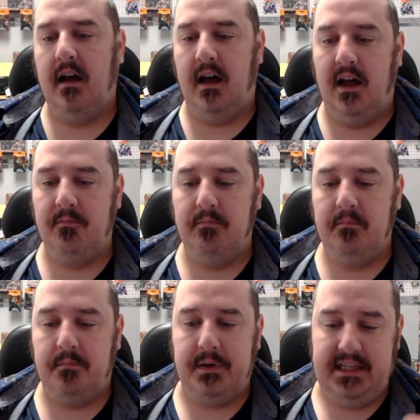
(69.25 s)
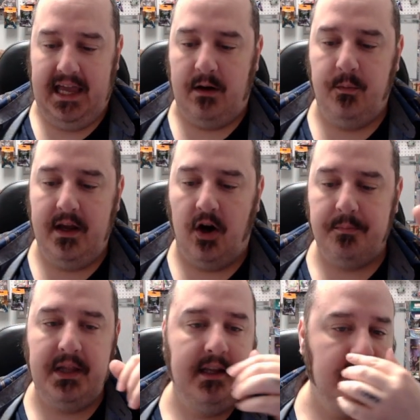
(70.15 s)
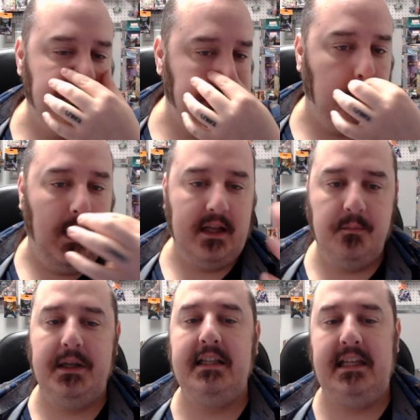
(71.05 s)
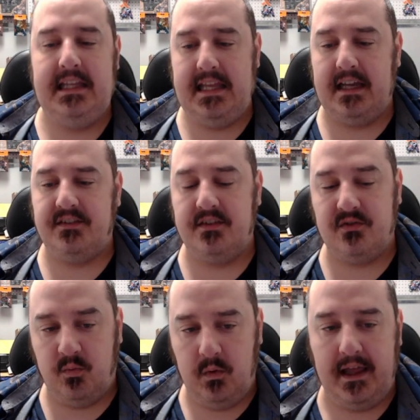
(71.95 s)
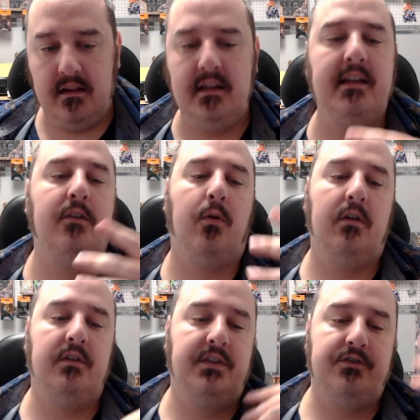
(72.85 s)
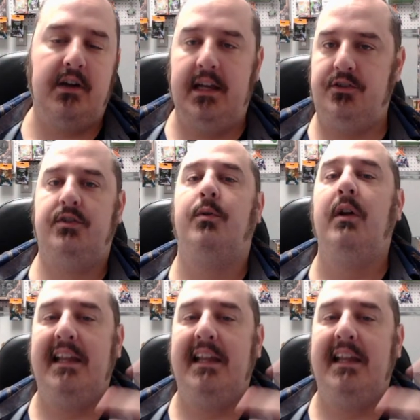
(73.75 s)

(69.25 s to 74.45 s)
But yeah, we are playing Squawkabilly EX as well in order to try to